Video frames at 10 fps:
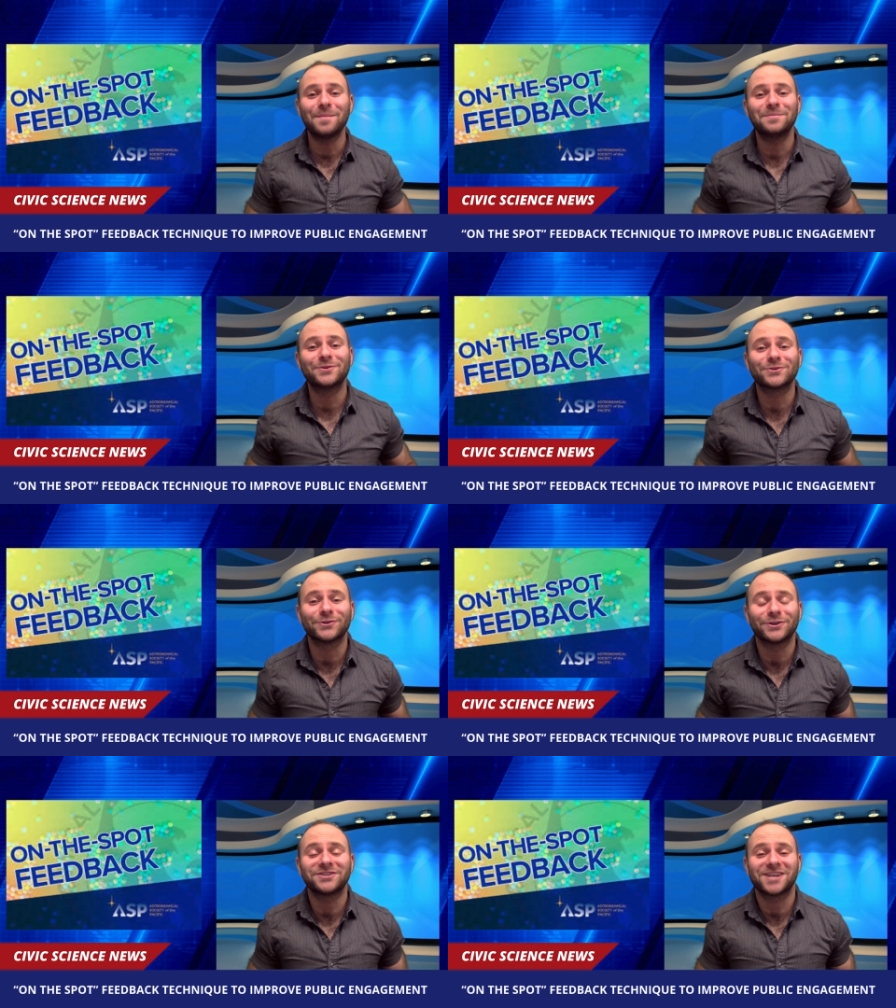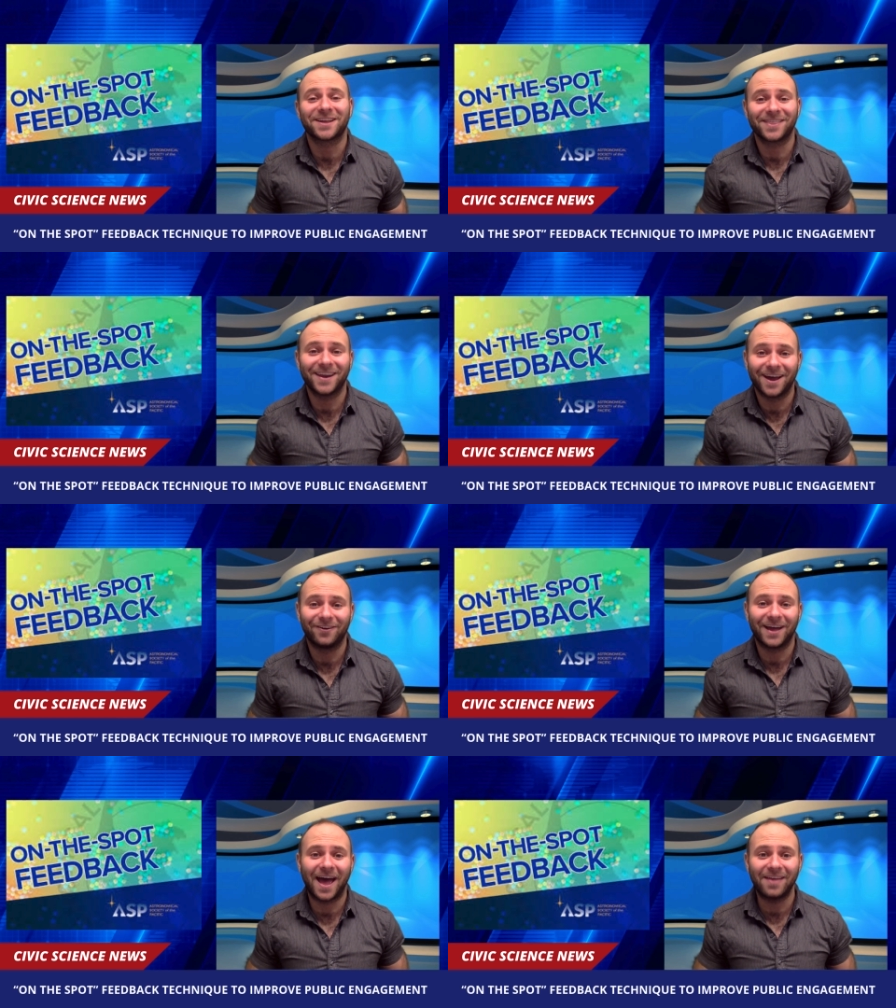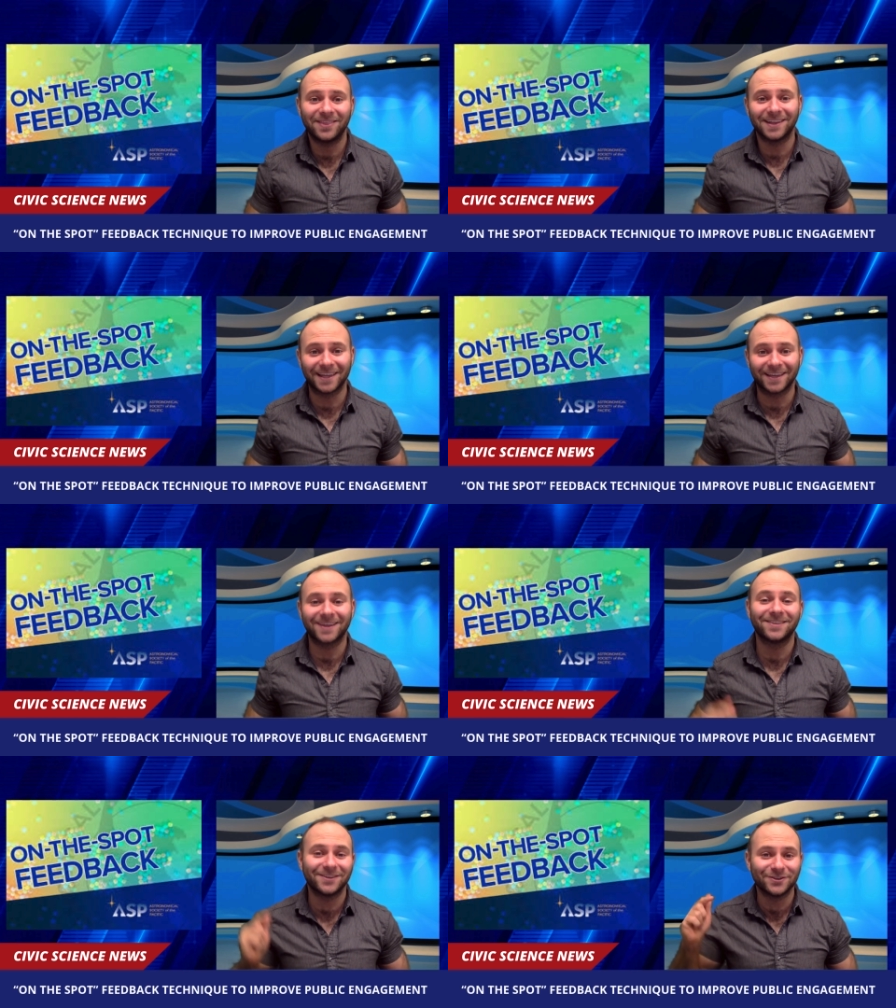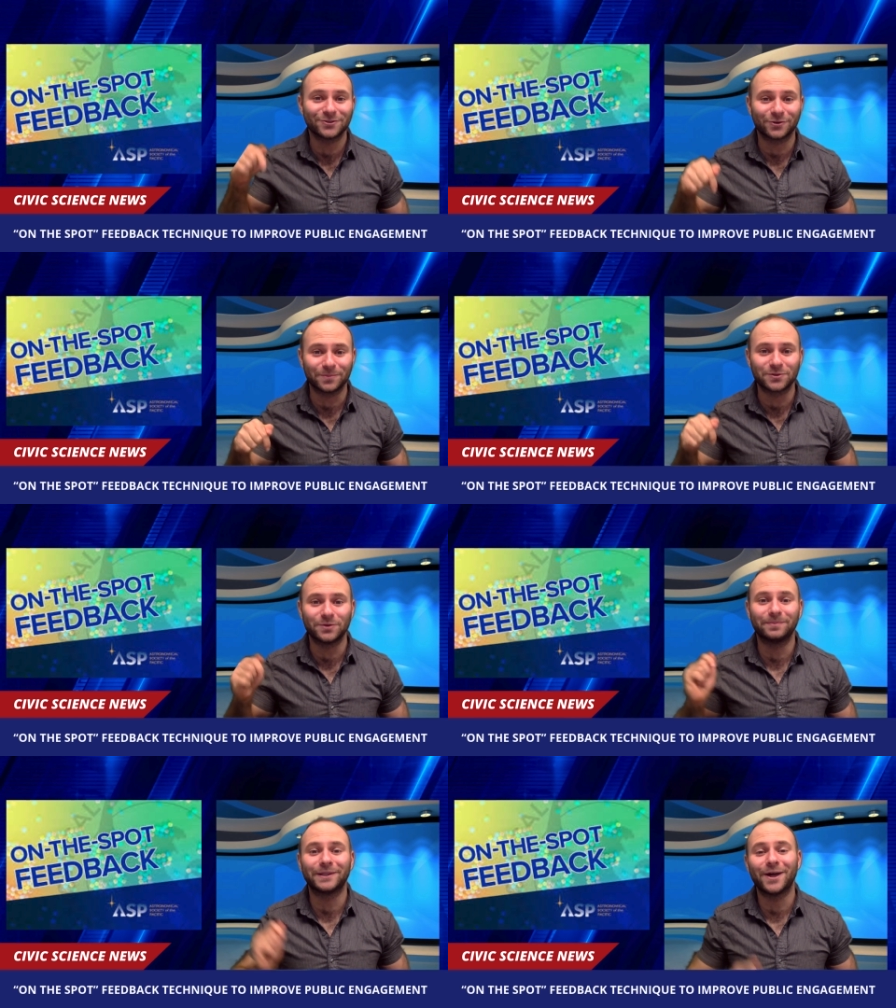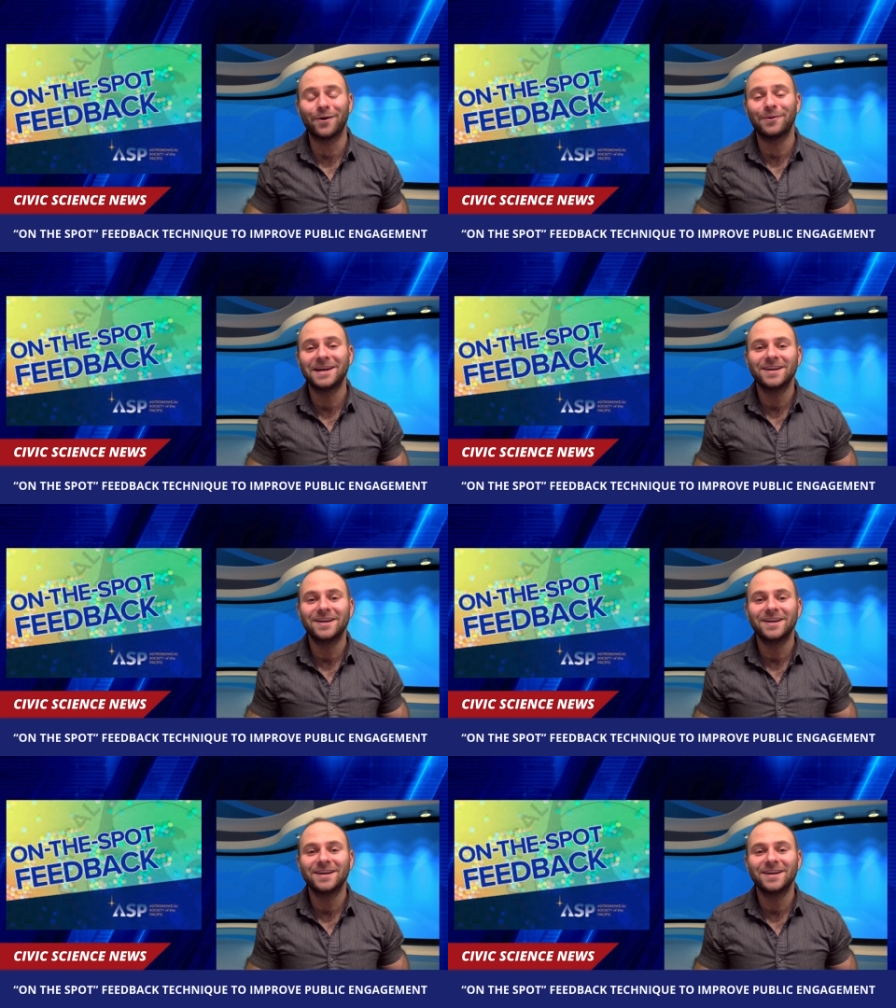be sure to check that out at the link in the description below.